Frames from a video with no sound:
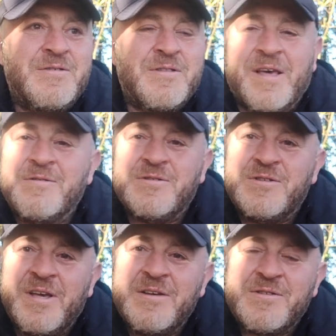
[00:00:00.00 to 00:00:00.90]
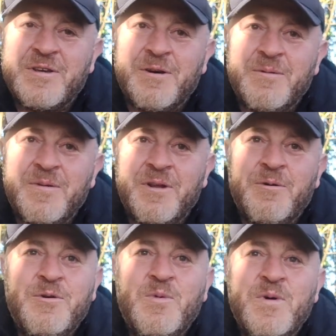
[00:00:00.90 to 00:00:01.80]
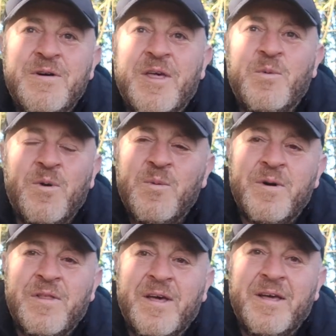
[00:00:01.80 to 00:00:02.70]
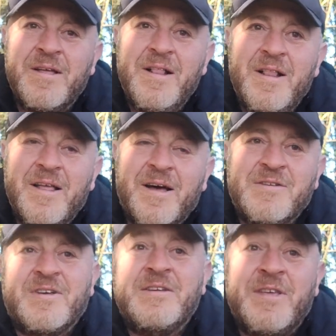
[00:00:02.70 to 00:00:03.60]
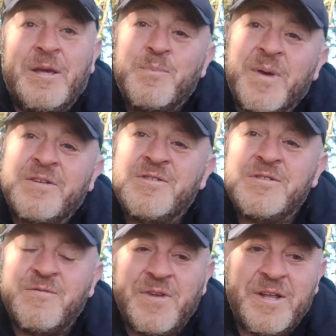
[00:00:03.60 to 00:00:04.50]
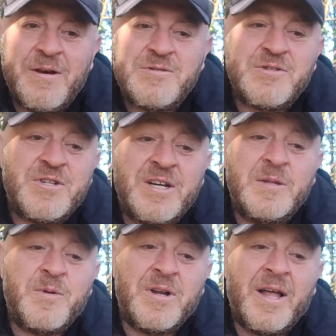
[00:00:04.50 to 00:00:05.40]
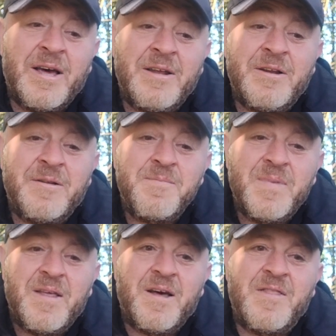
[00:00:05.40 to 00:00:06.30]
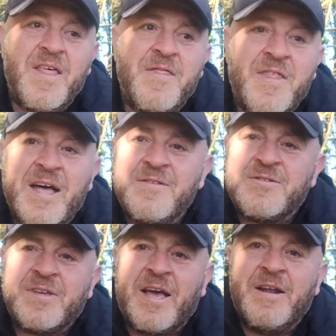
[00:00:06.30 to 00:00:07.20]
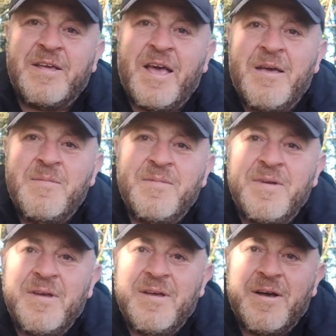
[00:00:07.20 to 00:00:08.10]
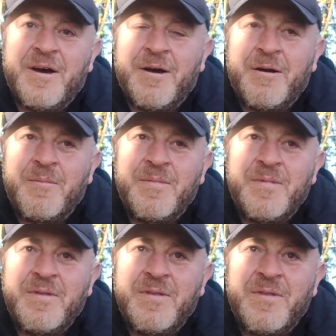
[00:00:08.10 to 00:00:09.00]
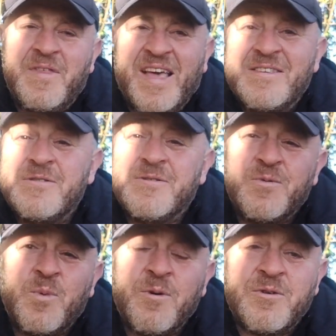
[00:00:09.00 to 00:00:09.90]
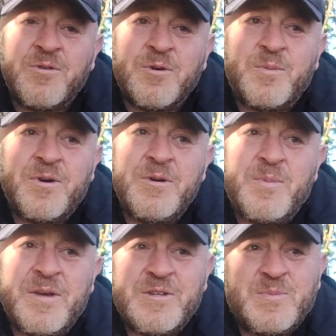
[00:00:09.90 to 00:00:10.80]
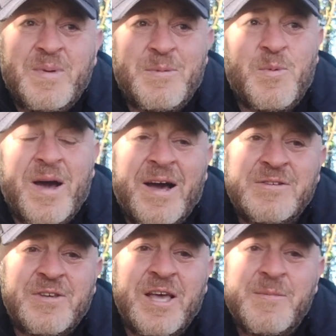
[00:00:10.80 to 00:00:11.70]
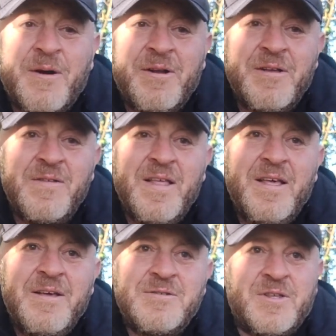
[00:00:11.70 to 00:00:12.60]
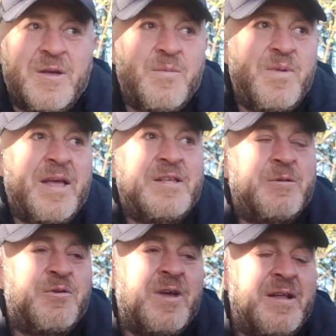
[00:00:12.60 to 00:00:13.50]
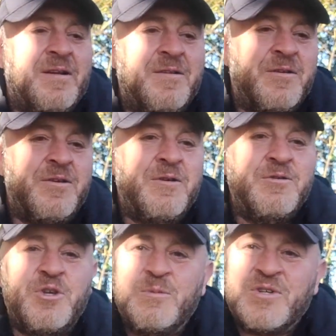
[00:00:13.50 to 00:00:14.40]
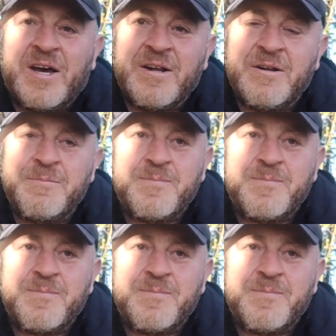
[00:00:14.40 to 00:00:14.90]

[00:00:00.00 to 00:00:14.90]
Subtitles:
and thousands of years ago. Who were they? What were they? And I started taking pictures and videos and sharing them online. And then that kind of came the essence of Walk, Talk, Brew, because people were asking about it. So then we ended up creating the YouTube channel,